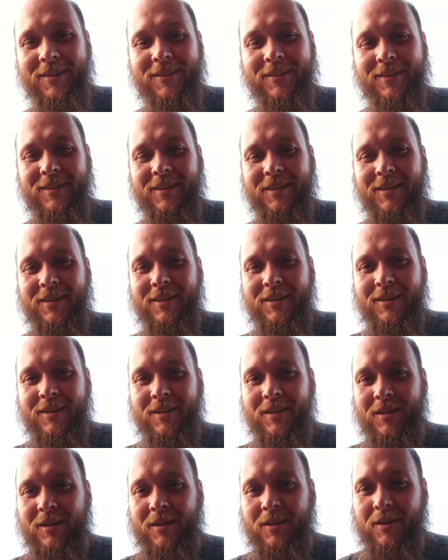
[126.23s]

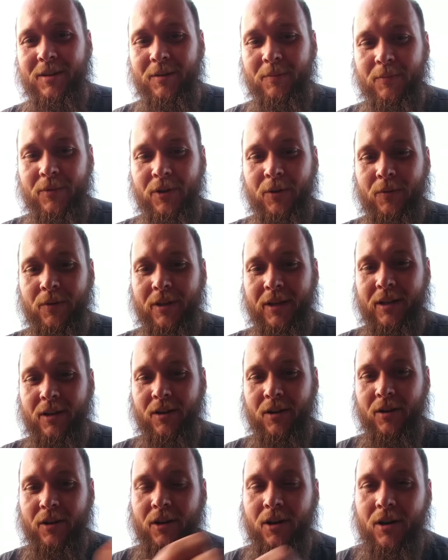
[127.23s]
But you want to get it
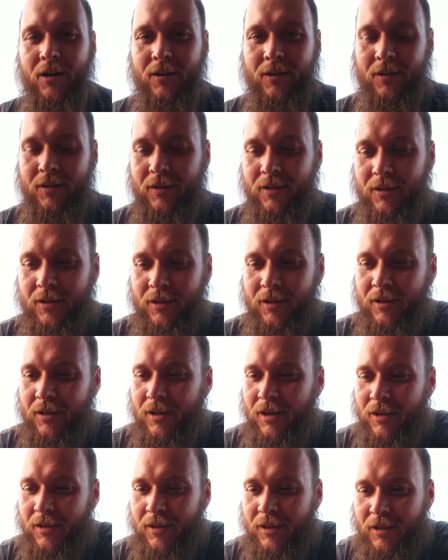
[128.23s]
on
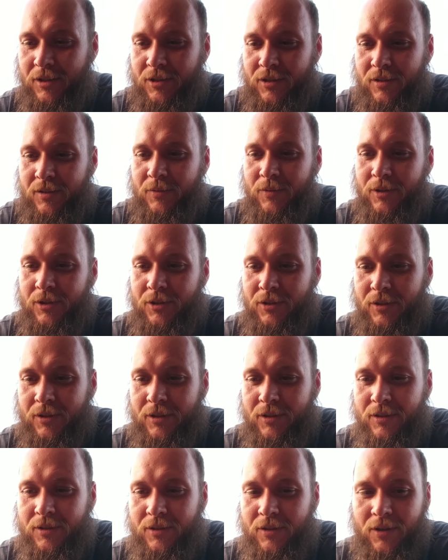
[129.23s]
condensation, which
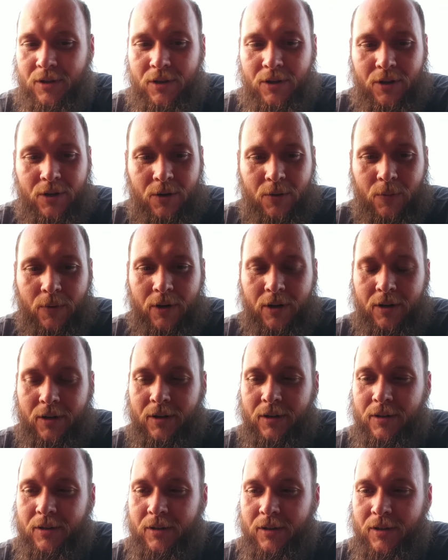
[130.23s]
is
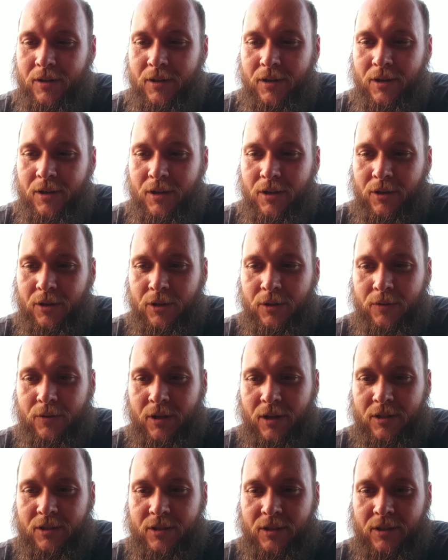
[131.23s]
where you
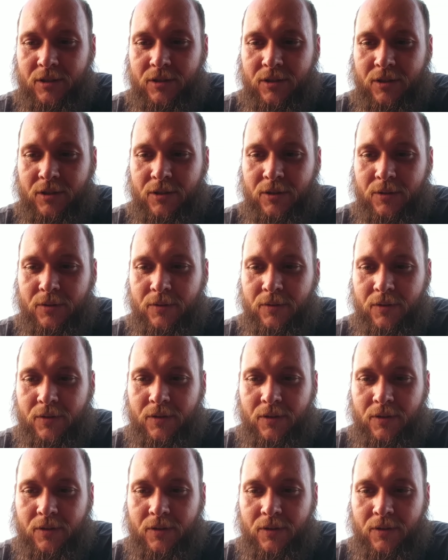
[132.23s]
touch these two